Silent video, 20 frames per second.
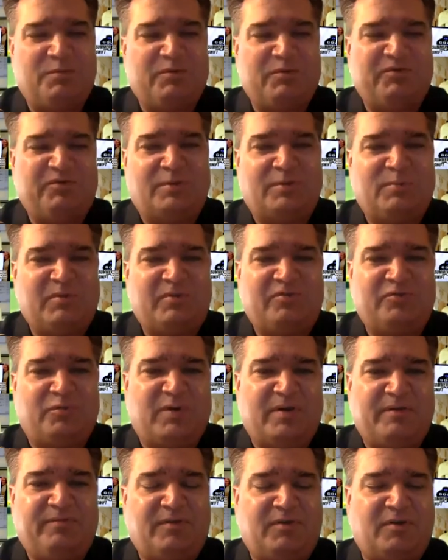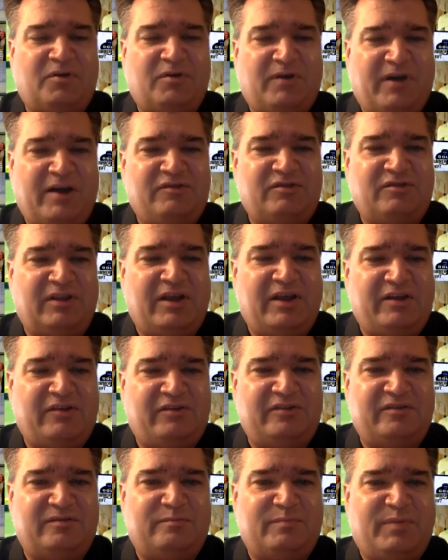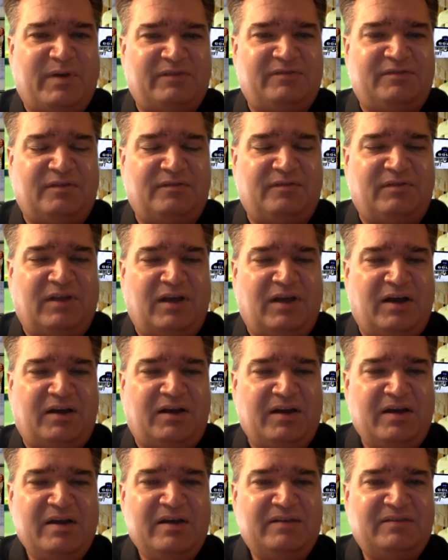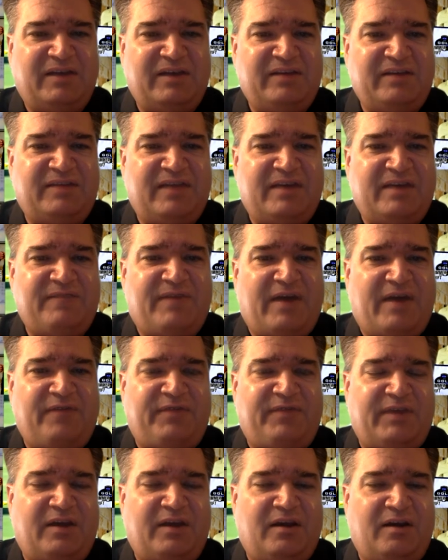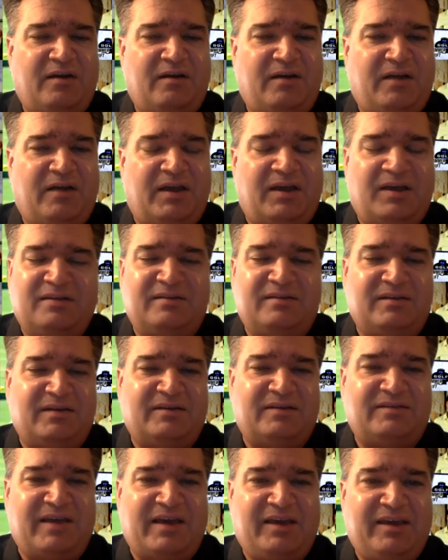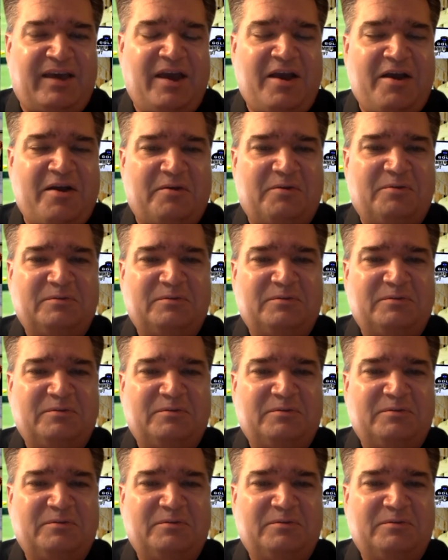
Summer Swift, congratulations and best of luck. Stay safe out there and take care.